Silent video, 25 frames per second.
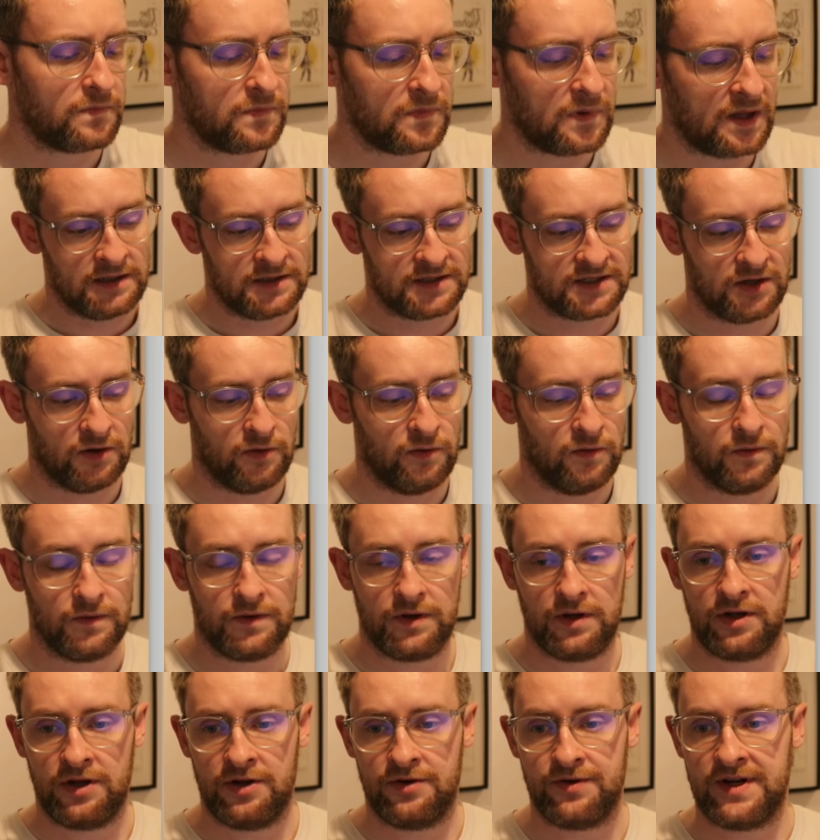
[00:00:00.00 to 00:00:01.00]
So
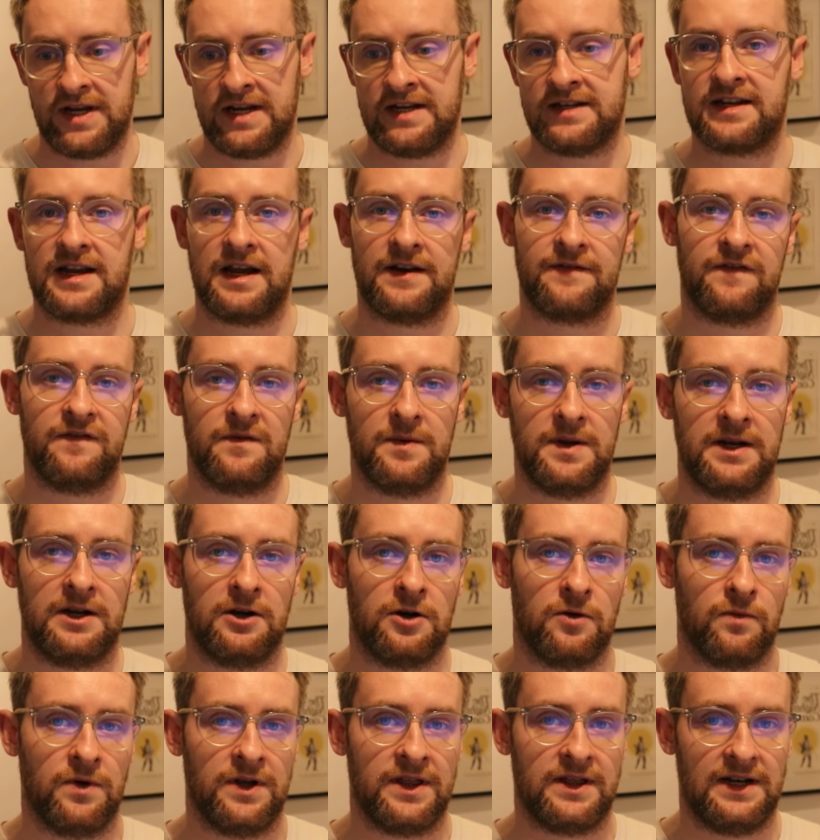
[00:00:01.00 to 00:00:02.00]
you need to get familiar
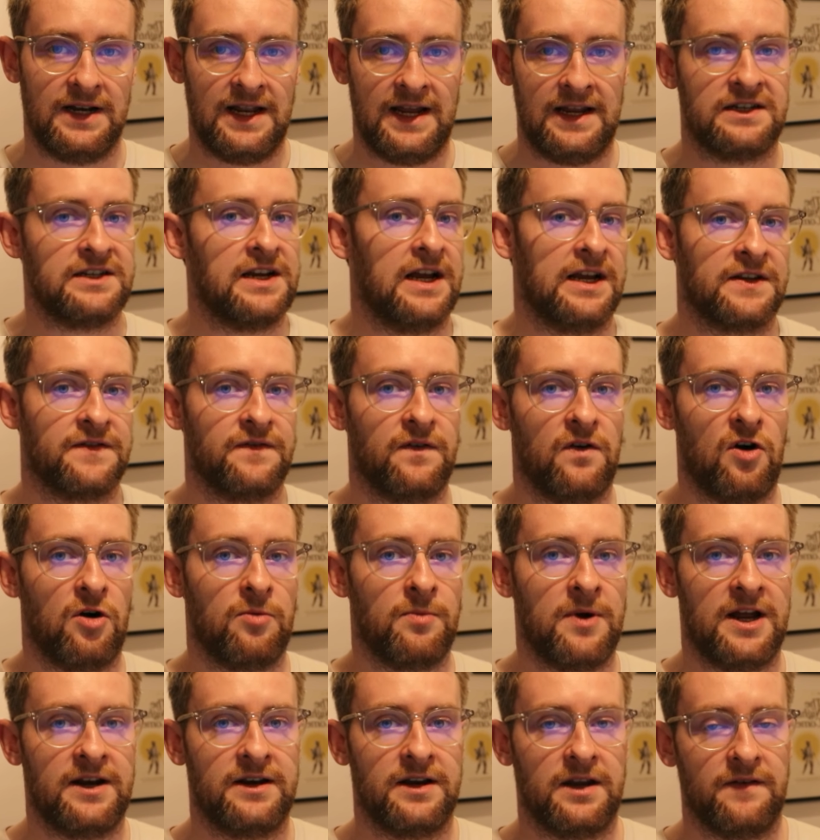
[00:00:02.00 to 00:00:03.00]
with LaTeX
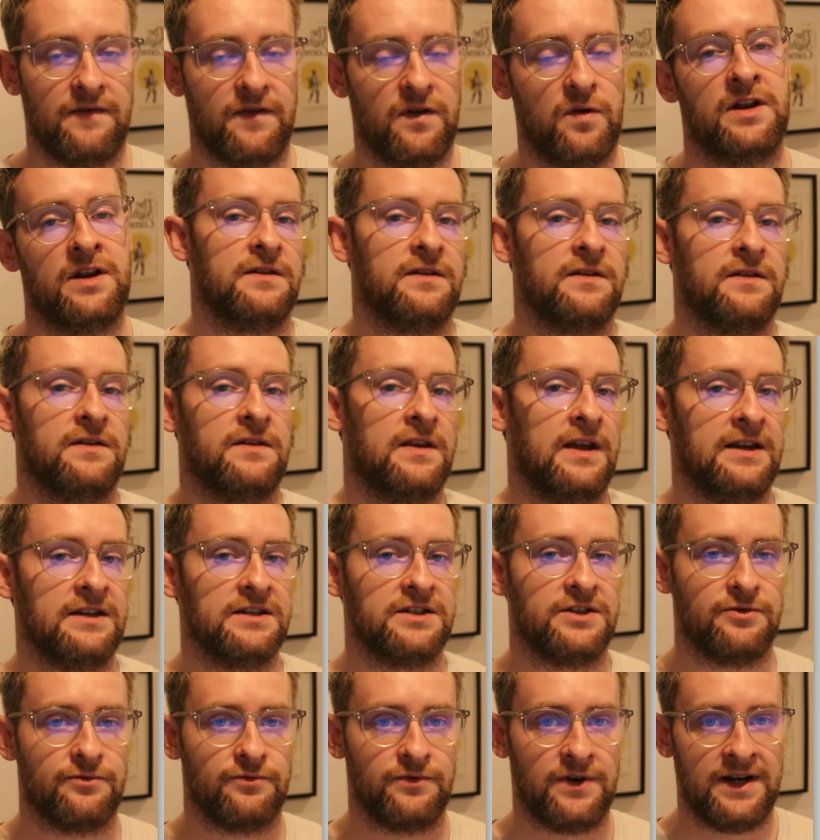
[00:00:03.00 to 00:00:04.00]
formatting if you want things
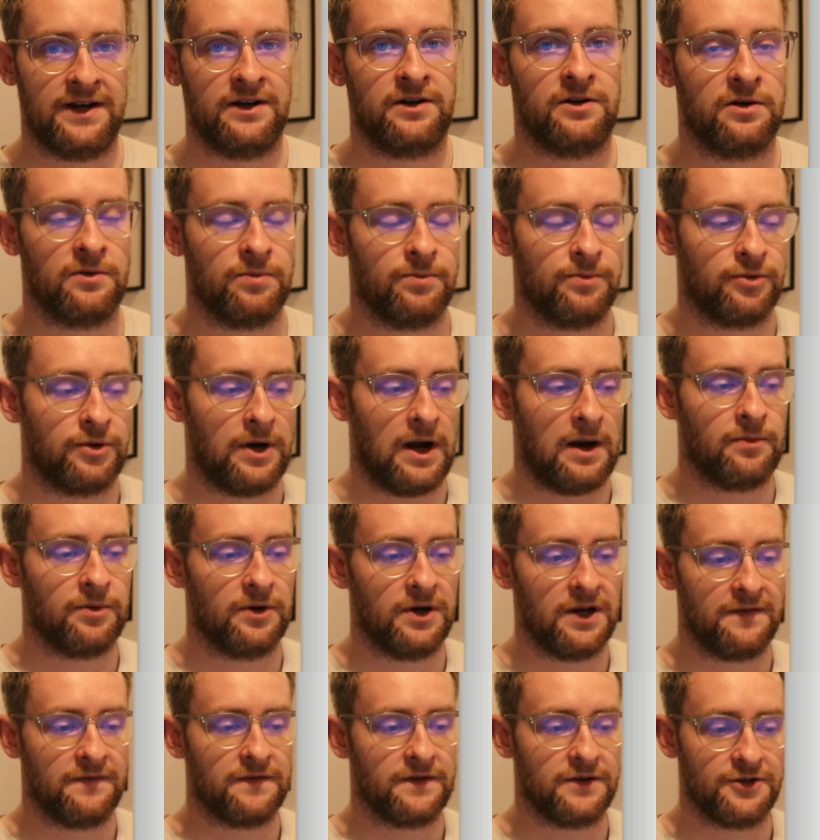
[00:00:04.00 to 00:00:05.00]
to render properly
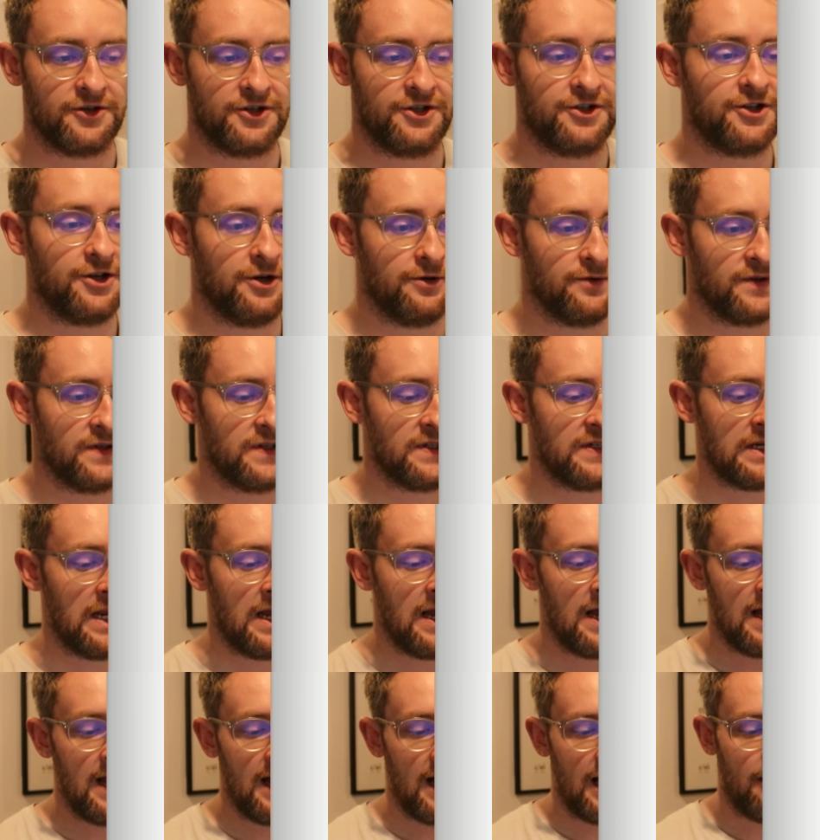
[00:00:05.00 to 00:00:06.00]
for your students.
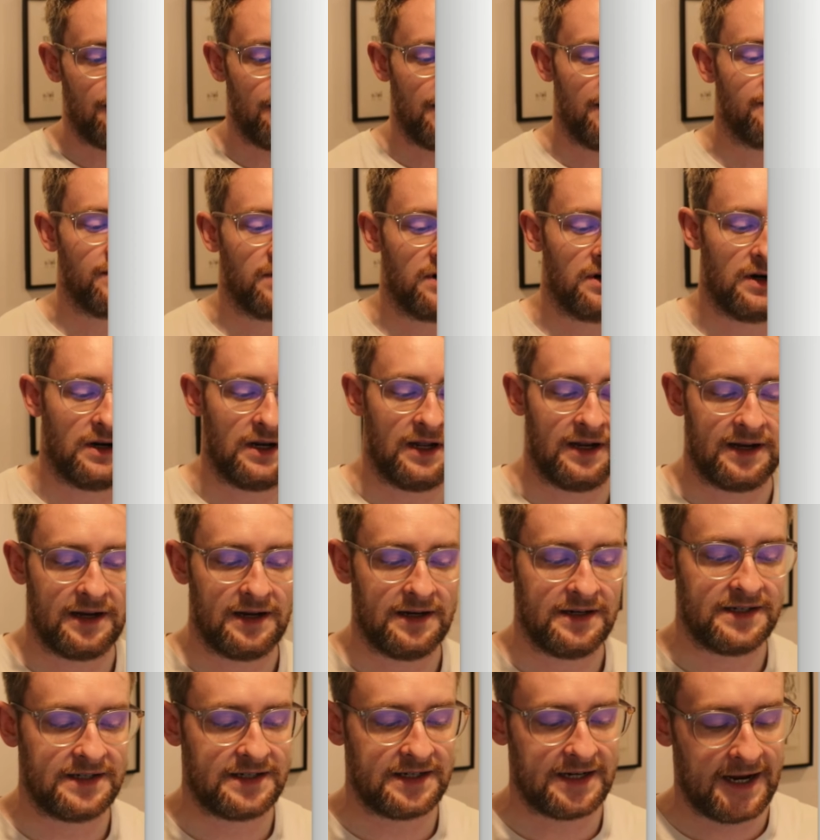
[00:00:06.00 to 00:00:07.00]
However, like I
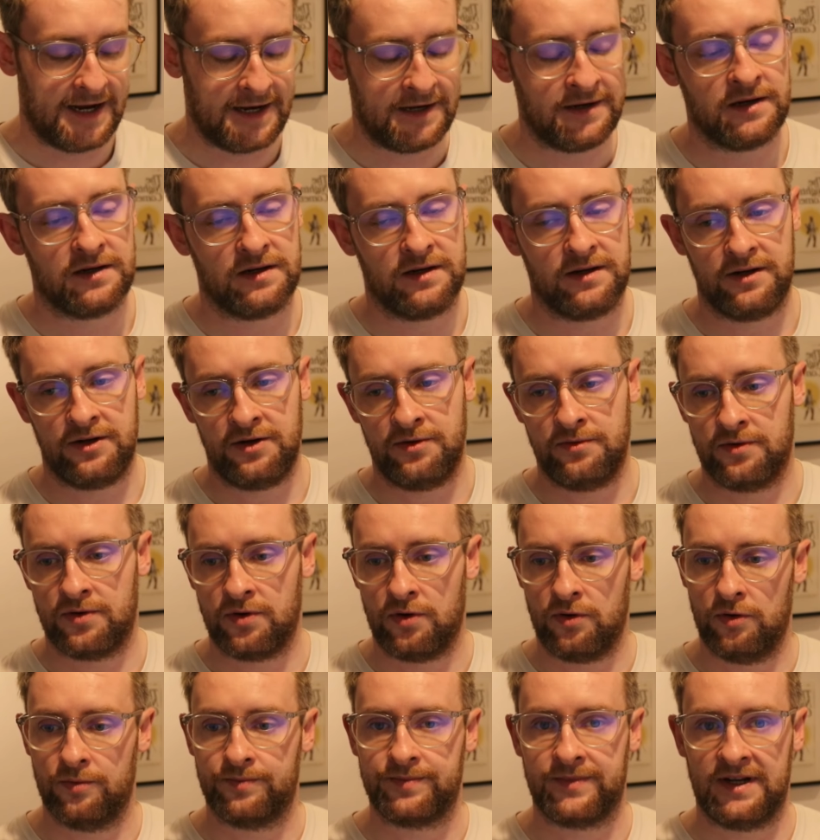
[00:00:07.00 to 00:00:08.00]
said, you would
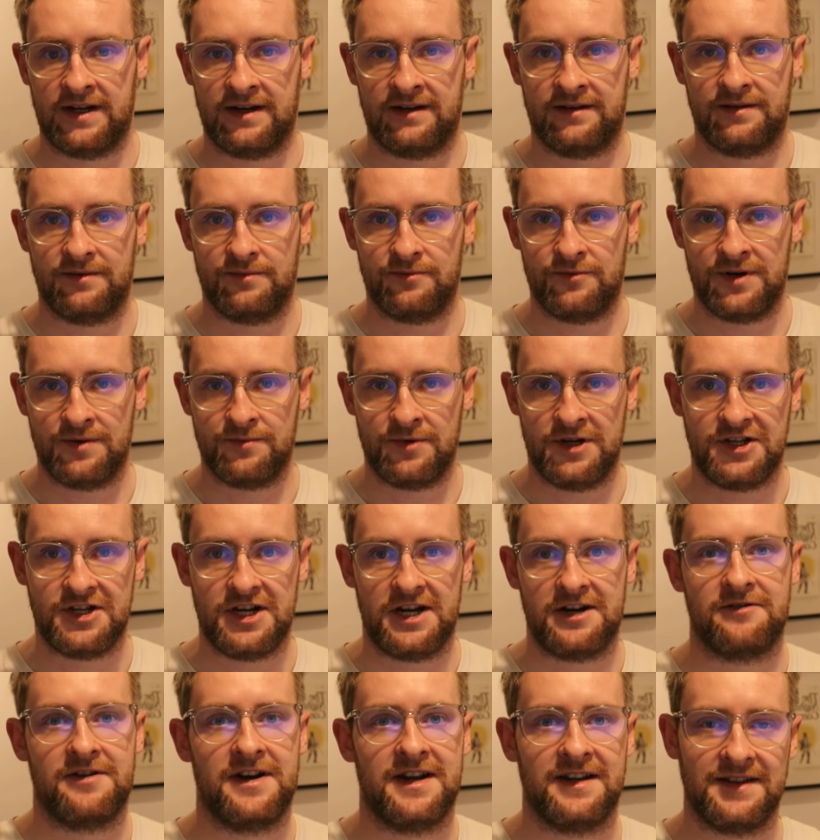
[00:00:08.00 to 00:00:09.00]
hope that when we
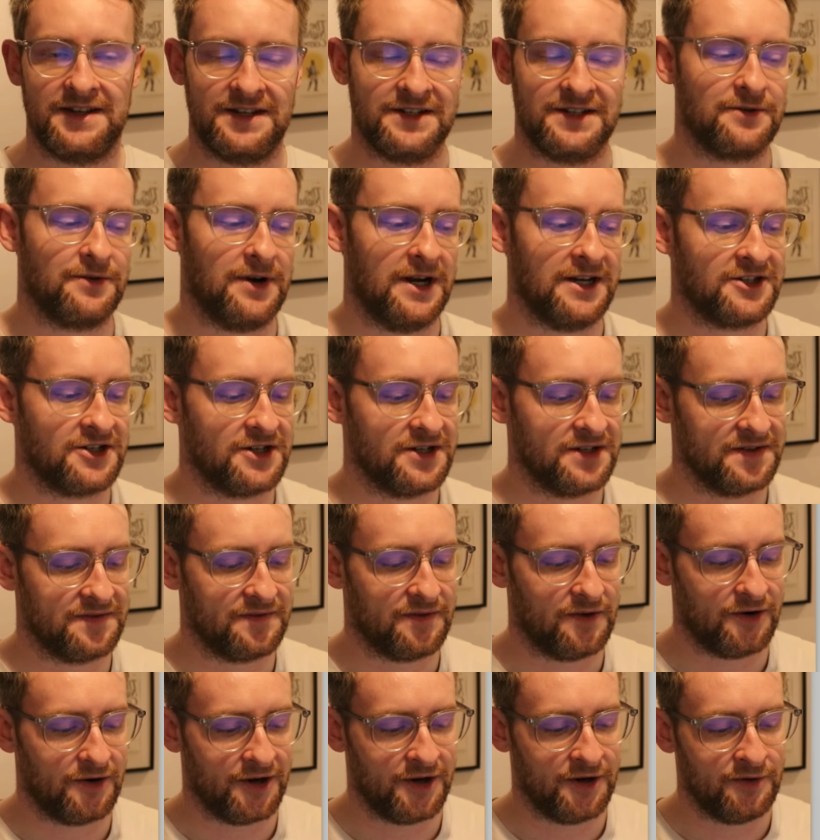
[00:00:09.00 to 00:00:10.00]
generate these questions
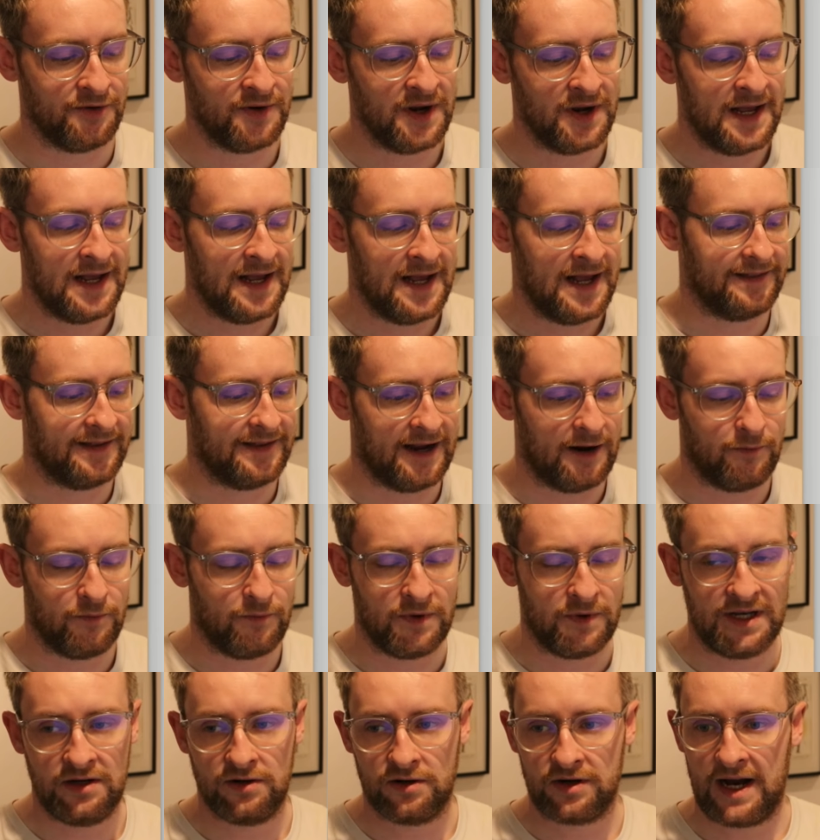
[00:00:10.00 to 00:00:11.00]
for you, that we
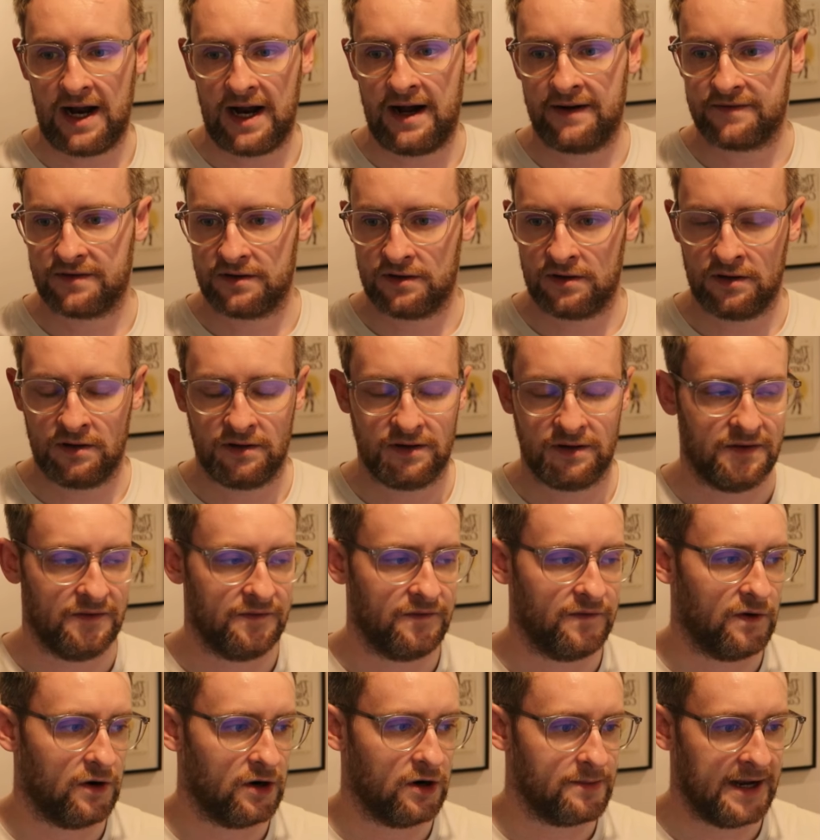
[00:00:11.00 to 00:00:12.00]
look after the
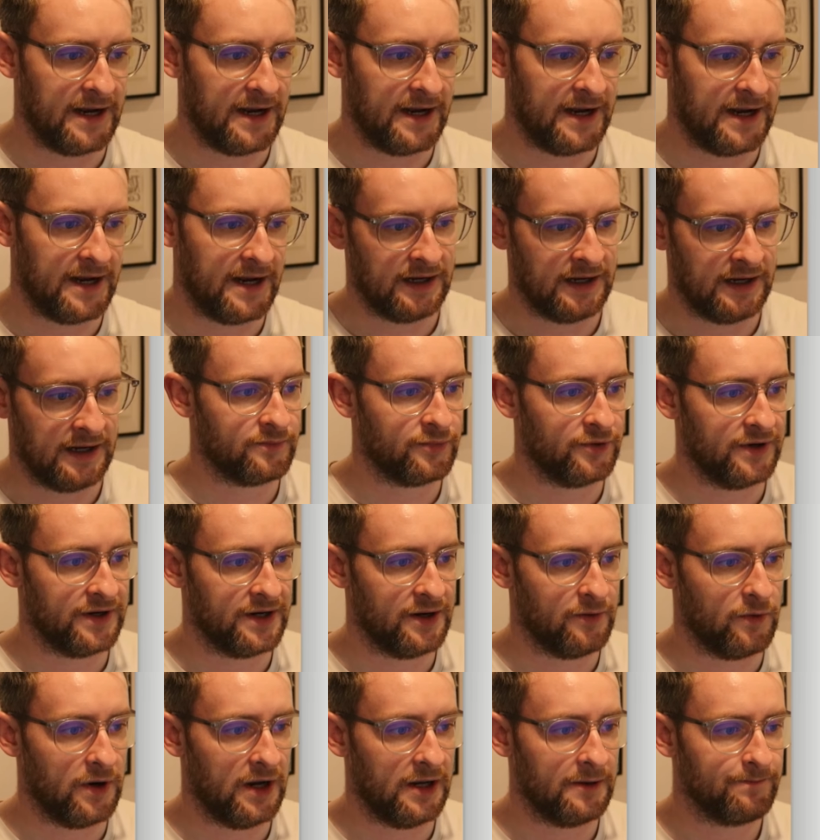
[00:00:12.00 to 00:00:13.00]
formatting pretty
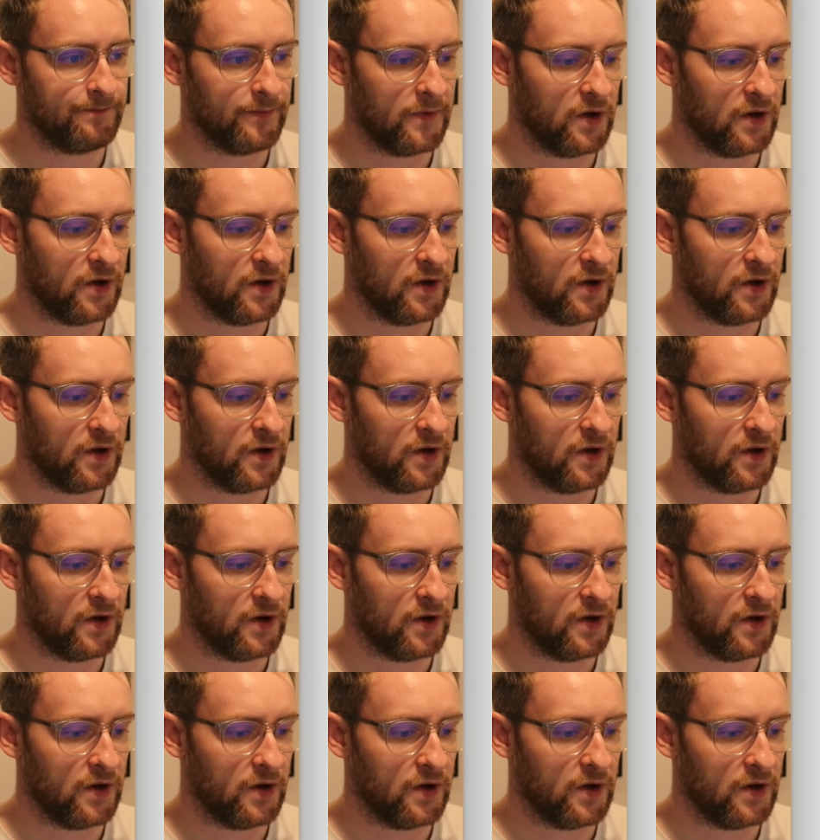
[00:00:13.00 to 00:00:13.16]
well.